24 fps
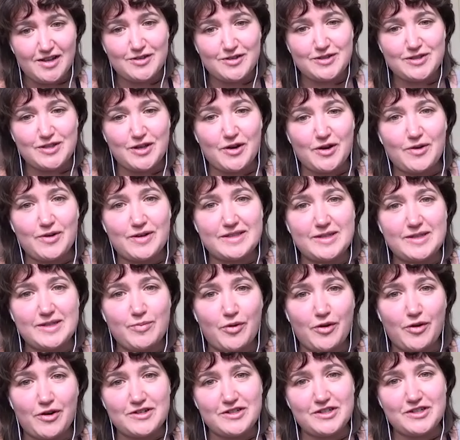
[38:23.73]
So it's
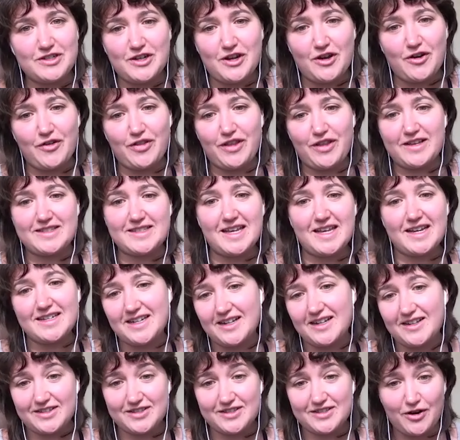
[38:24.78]
important to know that
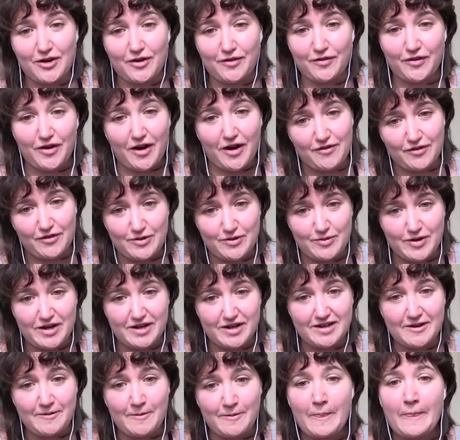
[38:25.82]
psychedelics aren't for
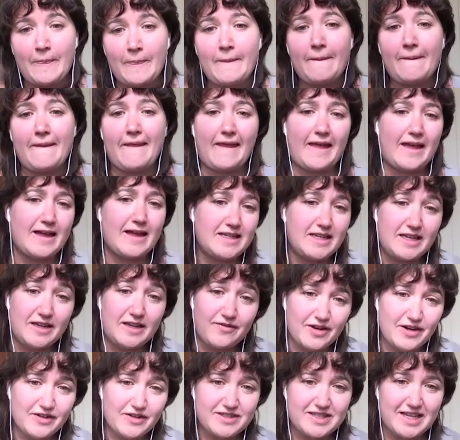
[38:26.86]
everyone. And
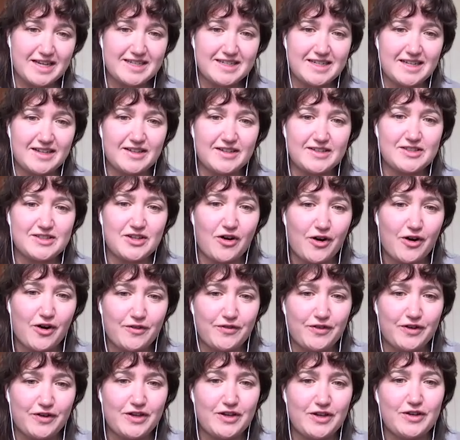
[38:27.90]
even if psychedelics are
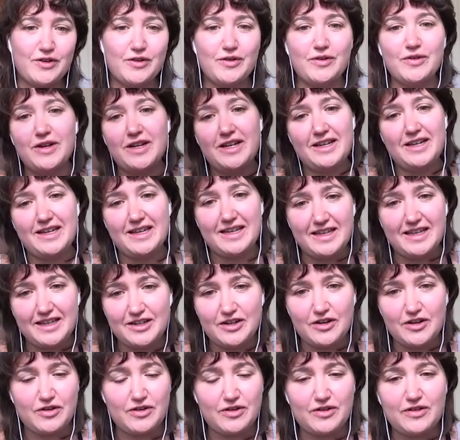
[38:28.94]
for you, you
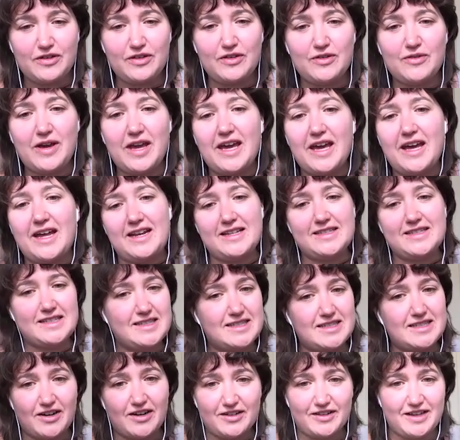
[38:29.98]
know, you can't
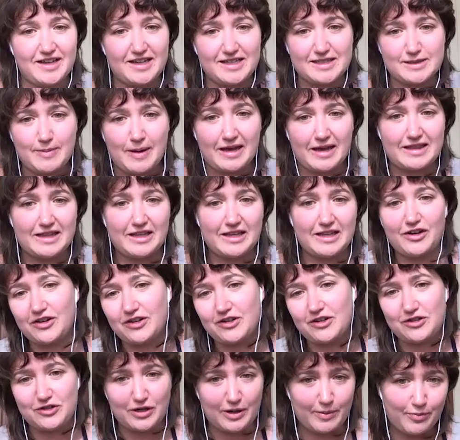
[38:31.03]
necessarily expect that you're going
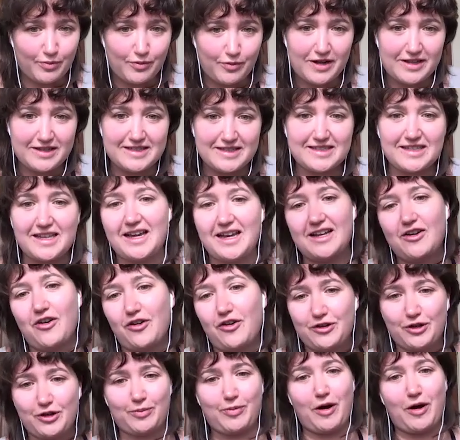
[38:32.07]
to trip once and
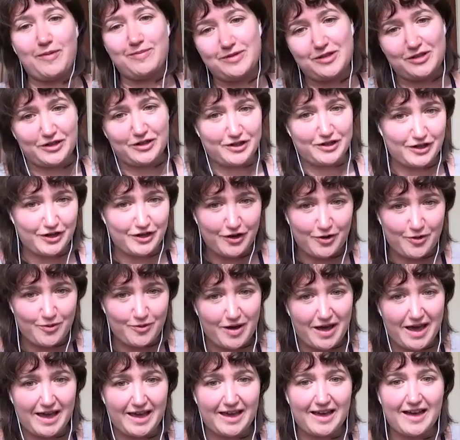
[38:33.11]
all your problems are going to go
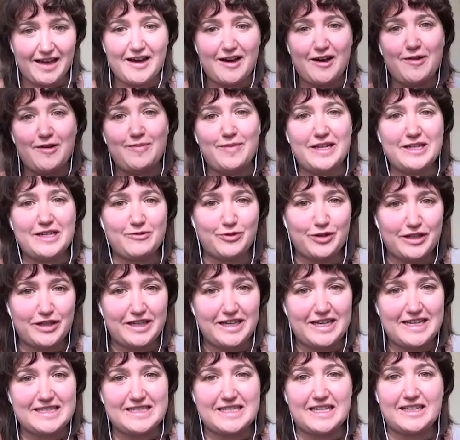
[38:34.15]
away. Um, it really
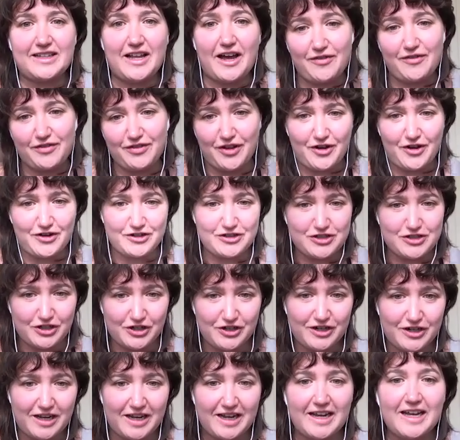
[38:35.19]
is a lifelong
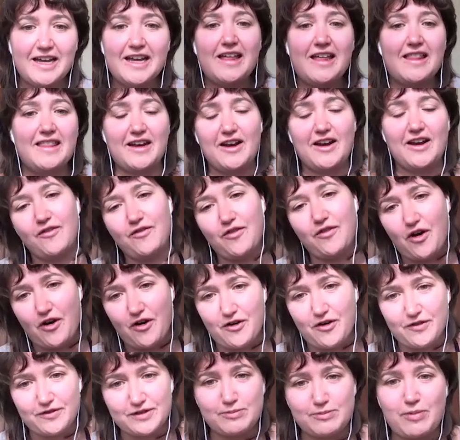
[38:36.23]
journey that
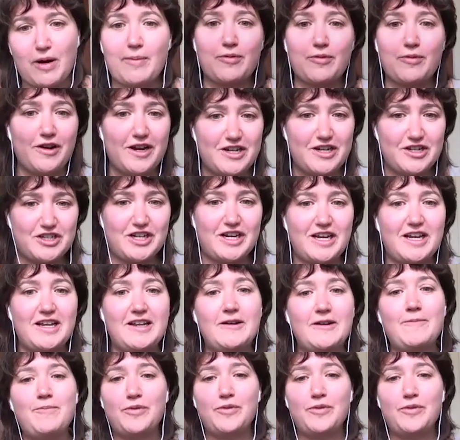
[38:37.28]
involves preparation,